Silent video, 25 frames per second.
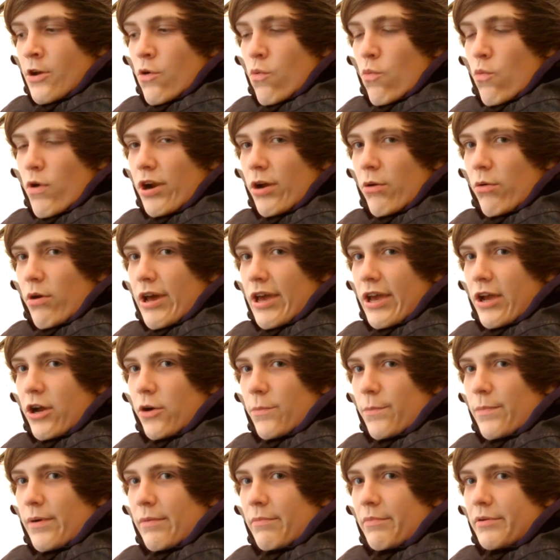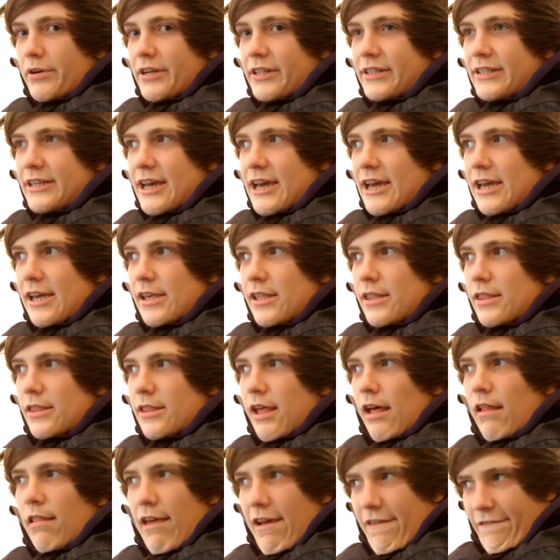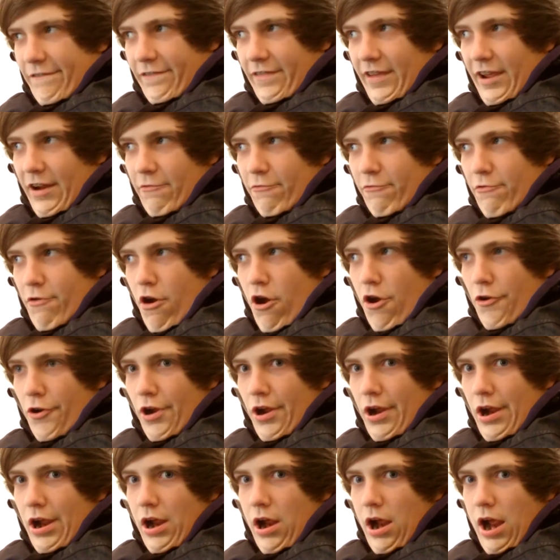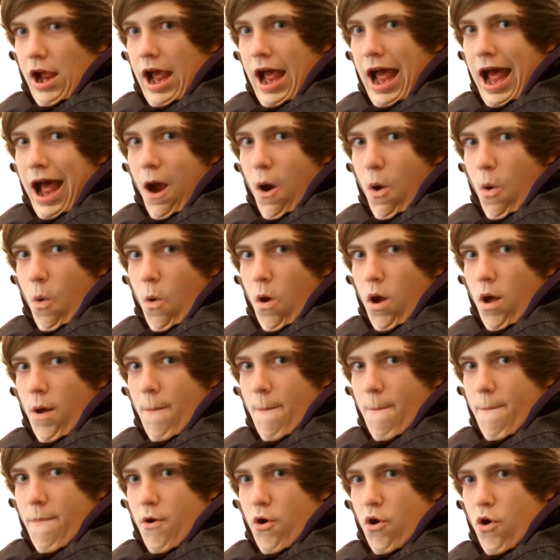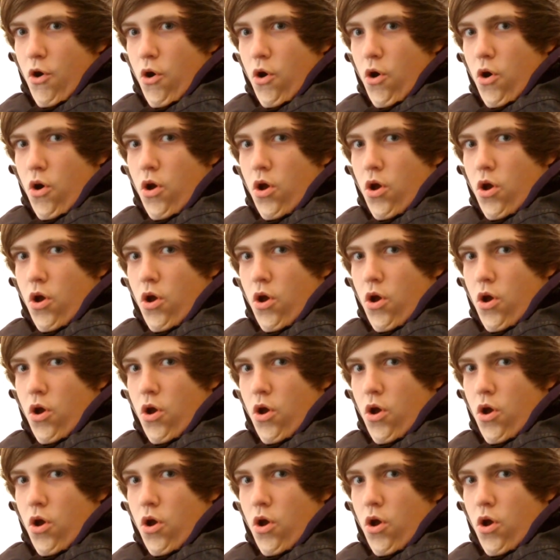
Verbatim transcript: when I wake up, I'm going to take a left hand rod out and put